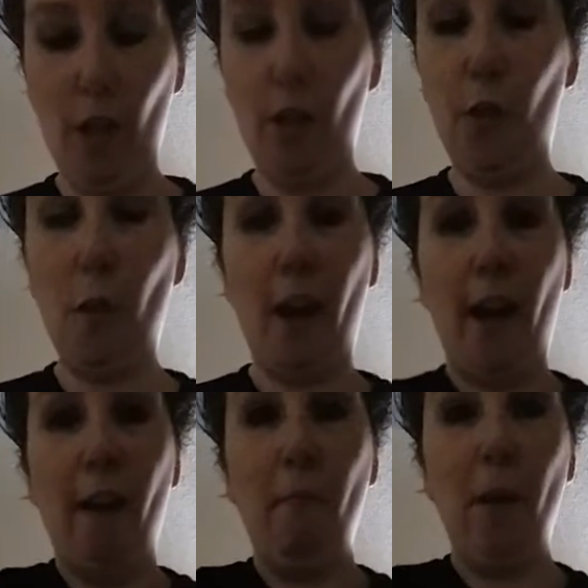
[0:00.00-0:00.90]
So I
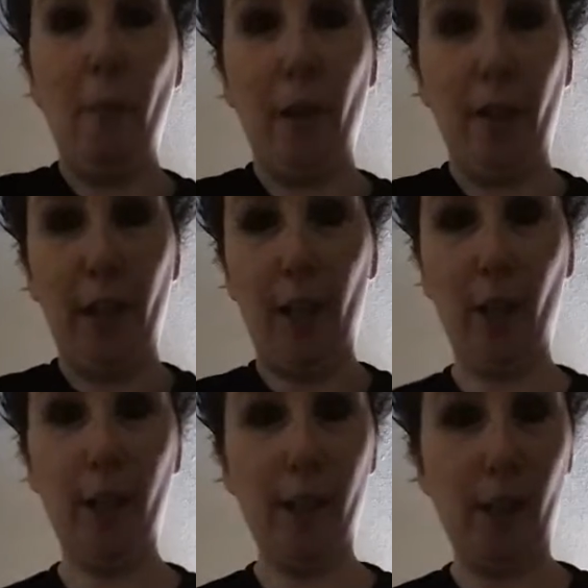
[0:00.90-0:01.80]
have my butter
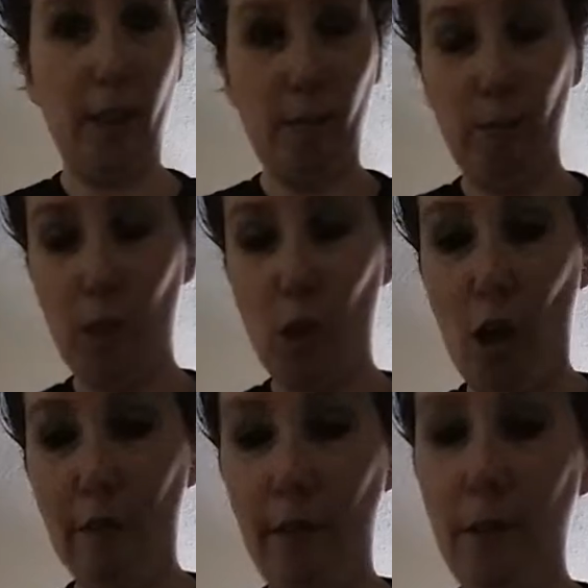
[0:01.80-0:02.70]
here, it's
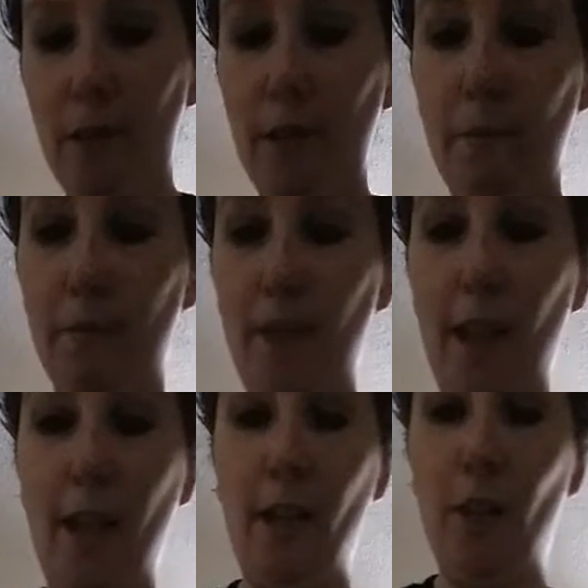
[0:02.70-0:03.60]
softened,
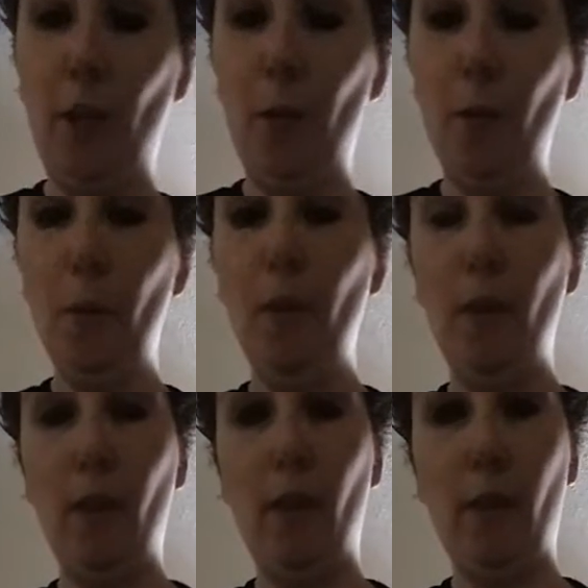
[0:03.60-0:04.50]
and to
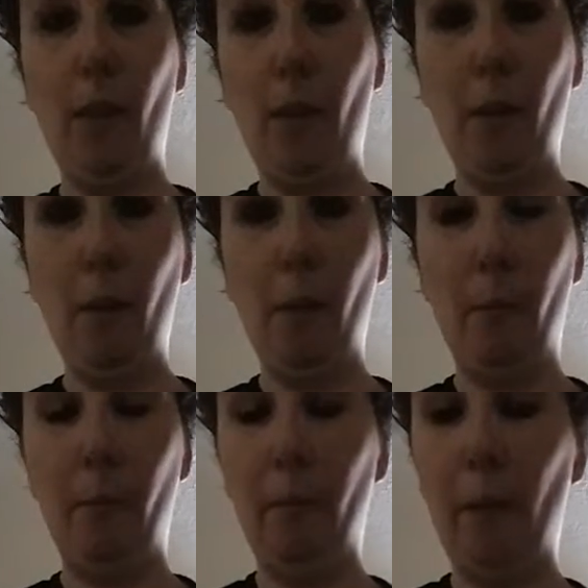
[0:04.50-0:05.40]

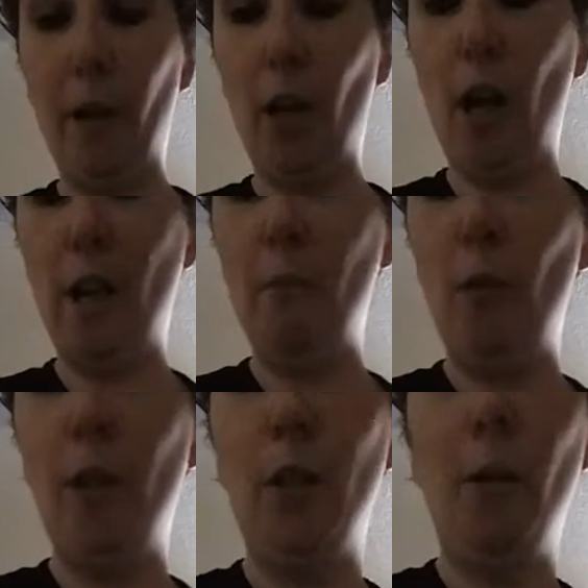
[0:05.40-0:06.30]
the butter I am
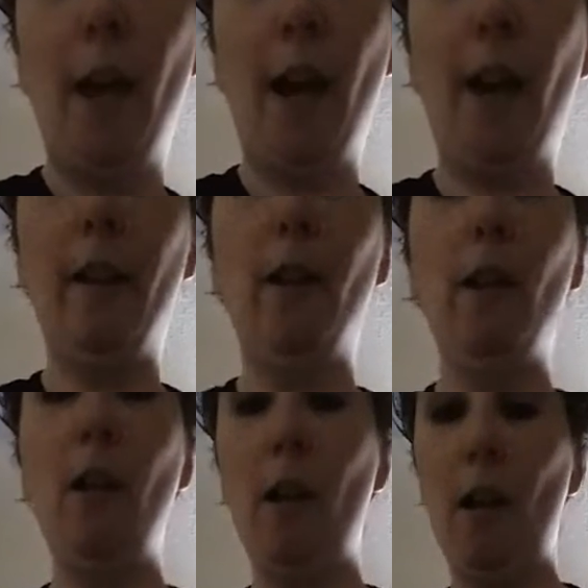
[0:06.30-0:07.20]
going to add
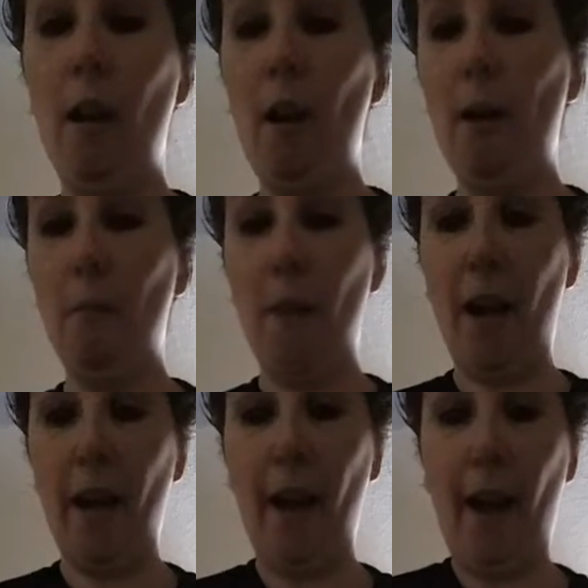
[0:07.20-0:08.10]

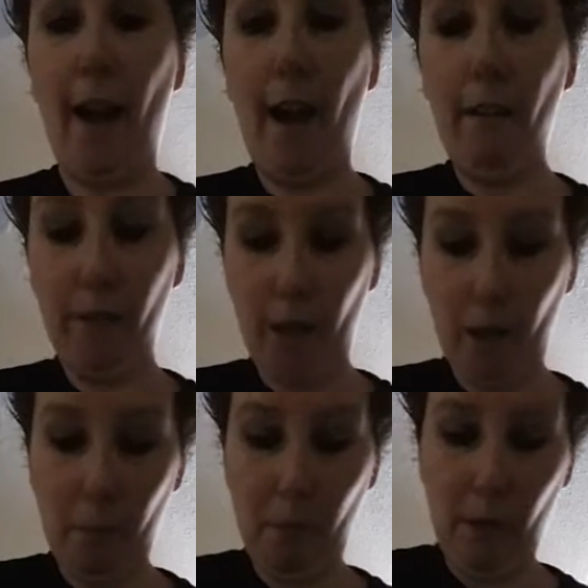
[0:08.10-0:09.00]
my half a
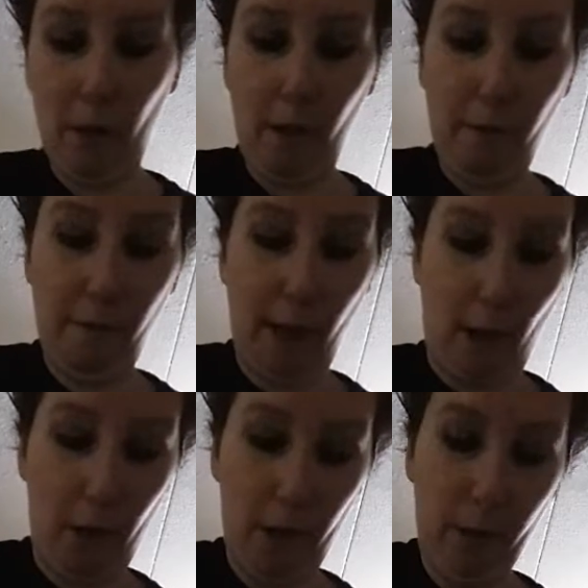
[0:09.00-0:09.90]
cup of
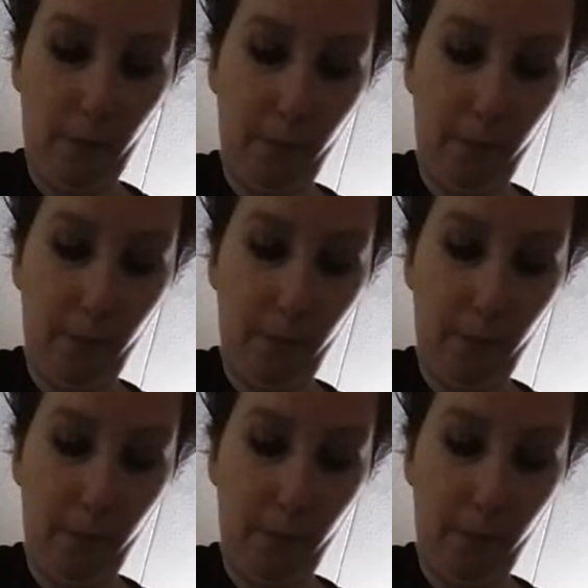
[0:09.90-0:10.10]
flour